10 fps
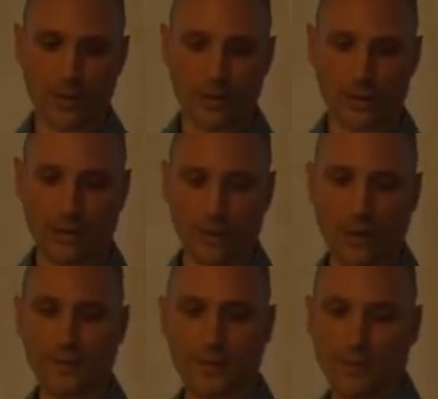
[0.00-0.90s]
So
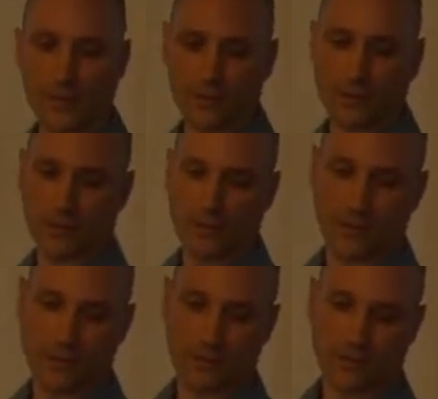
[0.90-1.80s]
how does a
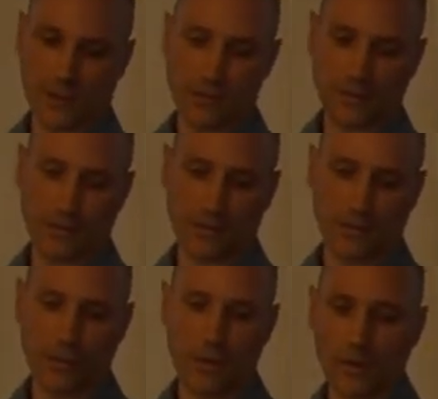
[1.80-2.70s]
Bitcoin transaction
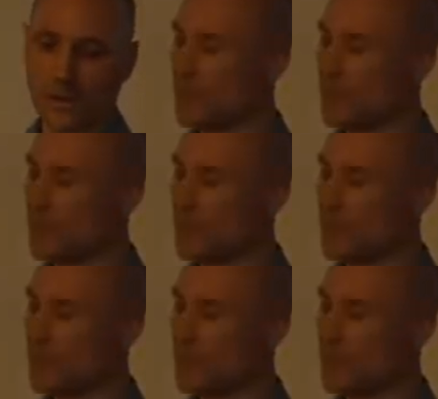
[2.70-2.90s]
work?